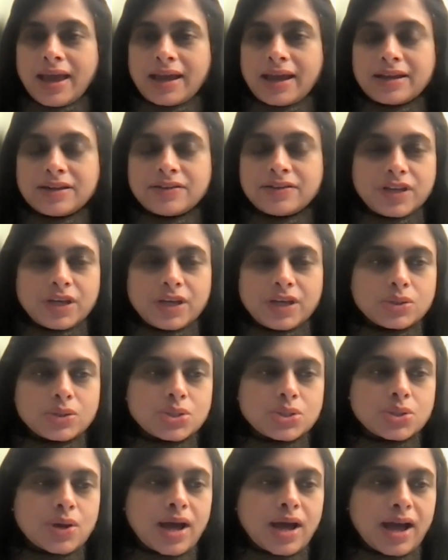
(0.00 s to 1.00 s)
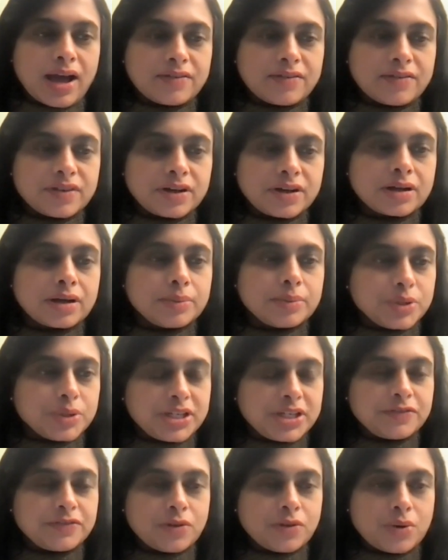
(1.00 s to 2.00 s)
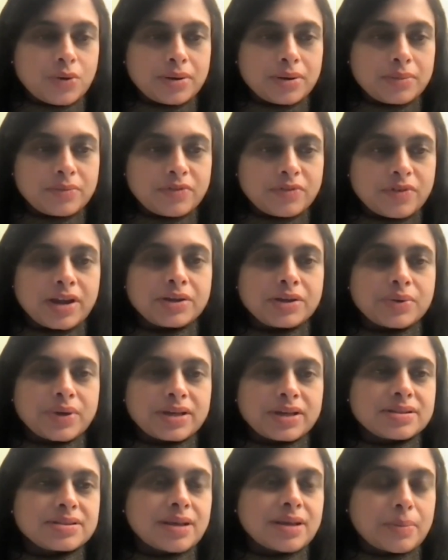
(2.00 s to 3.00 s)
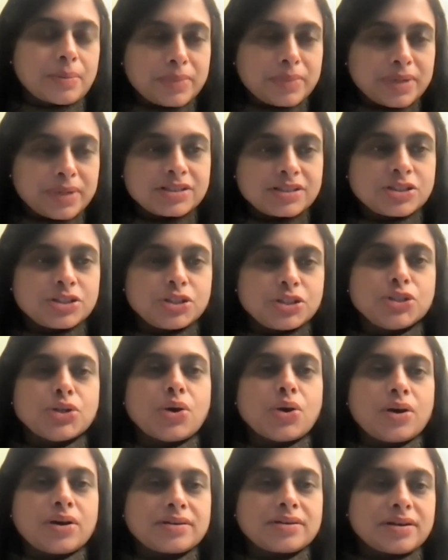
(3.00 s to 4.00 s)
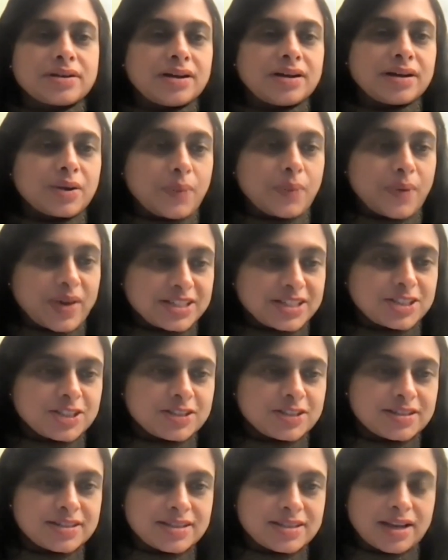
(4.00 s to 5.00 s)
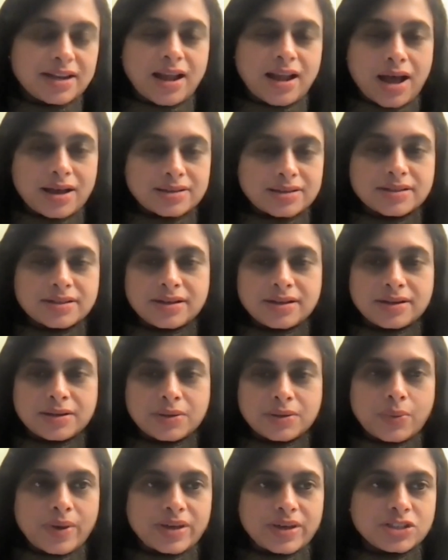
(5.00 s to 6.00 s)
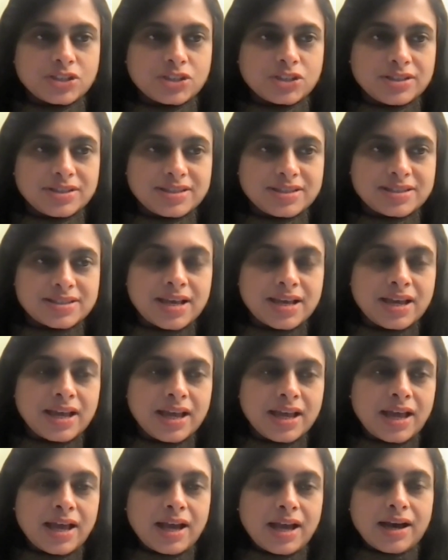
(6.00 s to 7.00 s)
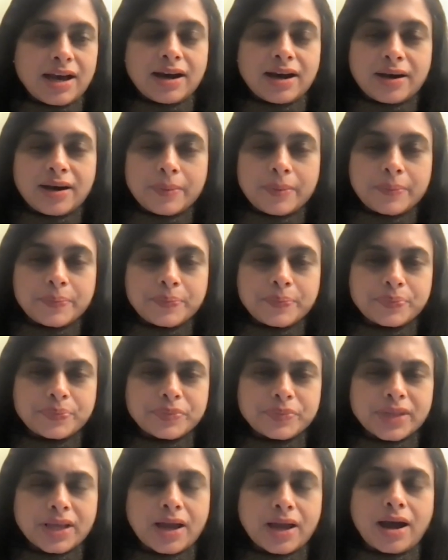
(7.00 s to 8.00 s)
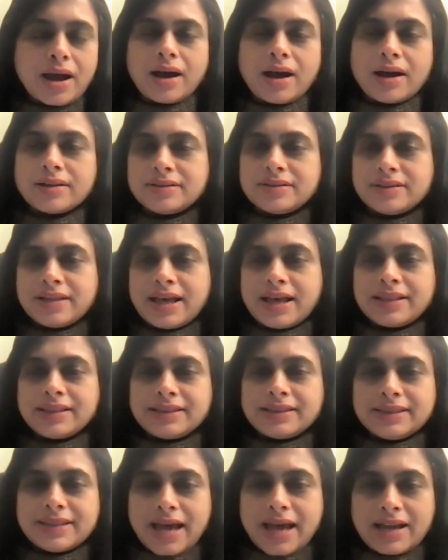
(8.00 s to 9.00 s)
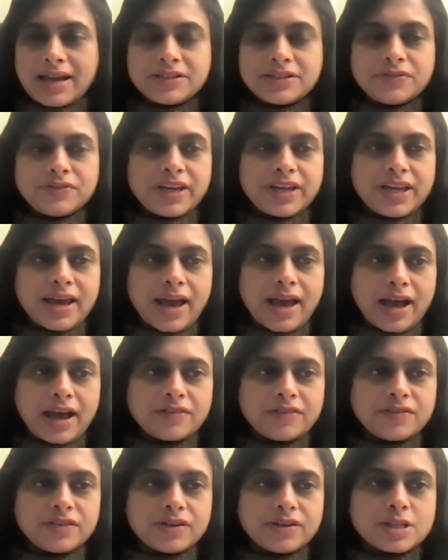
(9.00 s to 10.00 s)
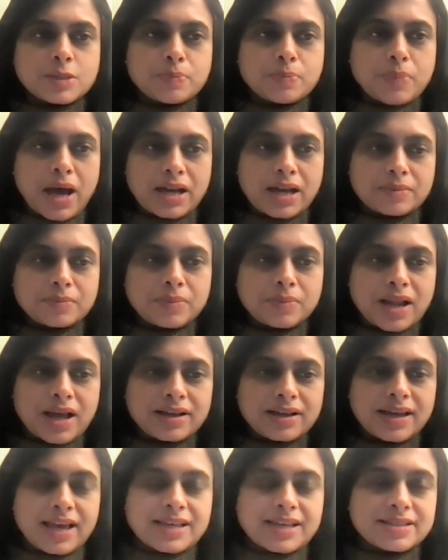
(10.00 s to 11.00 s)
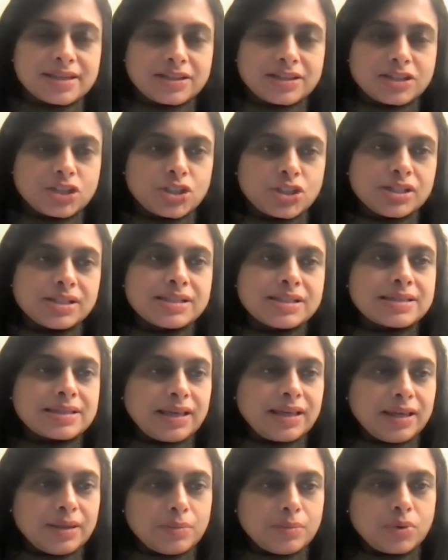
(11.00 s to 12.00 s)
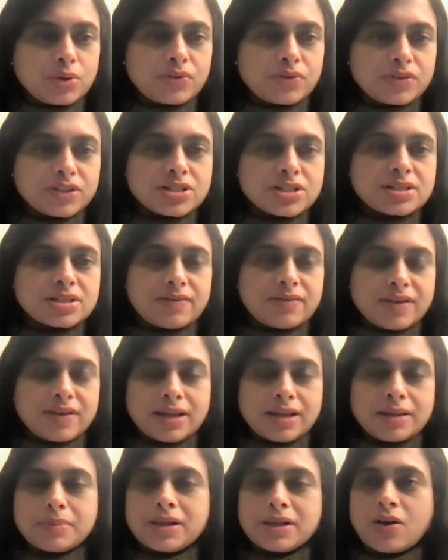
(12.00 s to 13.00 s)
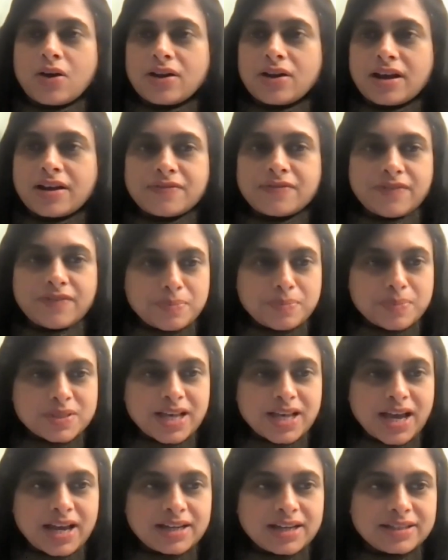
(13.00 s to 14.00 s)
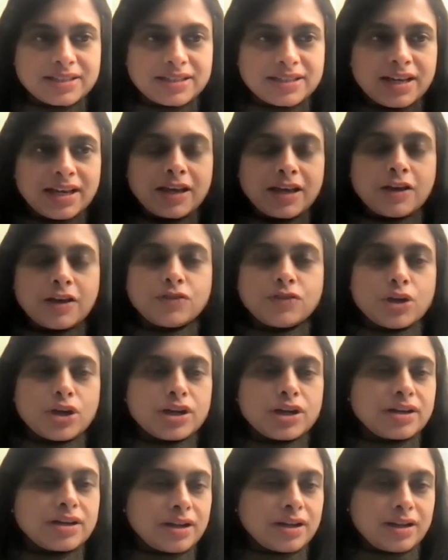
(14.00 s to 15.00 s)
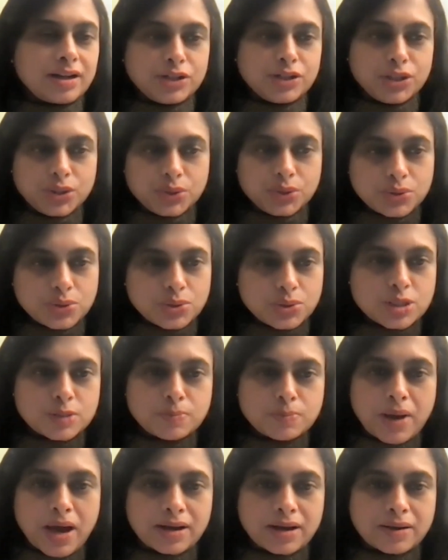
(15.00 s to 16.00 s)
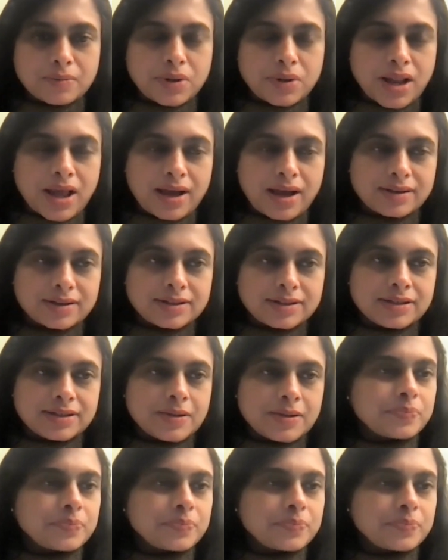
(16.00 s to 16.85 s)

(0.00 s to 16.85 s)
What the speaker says: And we also have a community forum where you can submit your questions and ask questions. Other than that, we have a Sparkplug Essentials ebook, which is available on our website. If you are really new to Sparkplug,